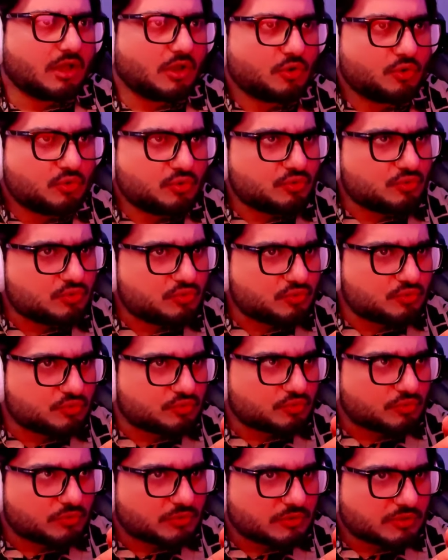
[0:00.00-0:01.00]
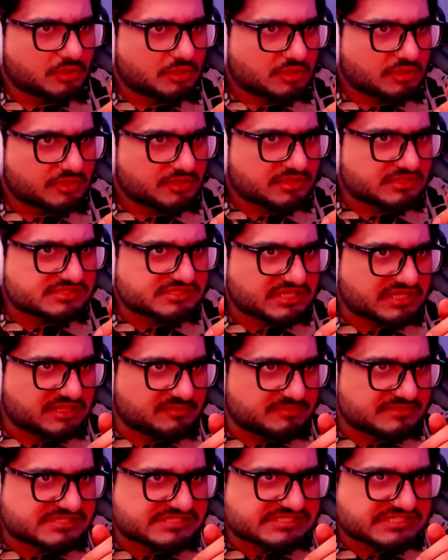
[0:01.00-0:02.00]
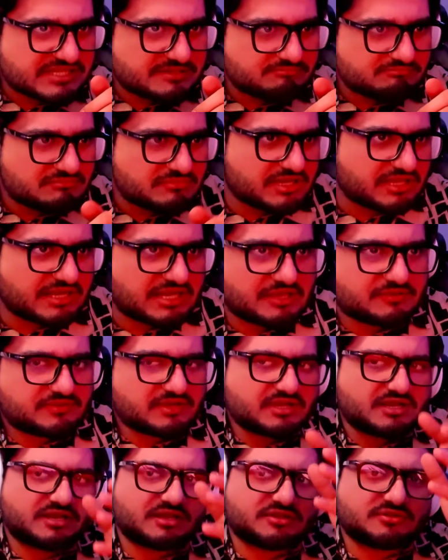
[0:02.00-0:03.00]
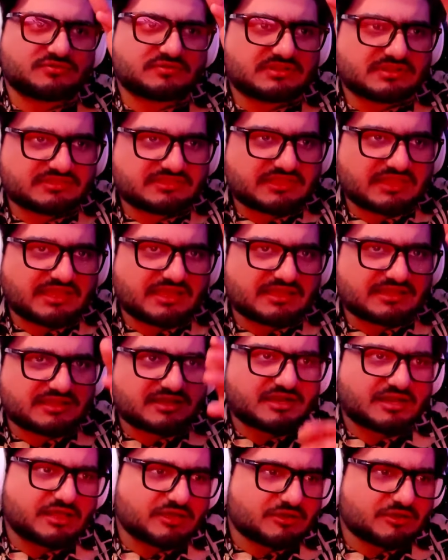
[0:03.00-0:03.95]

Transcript: Oh, there's gonna be Simba now. They're gonna do the thing and they're gonna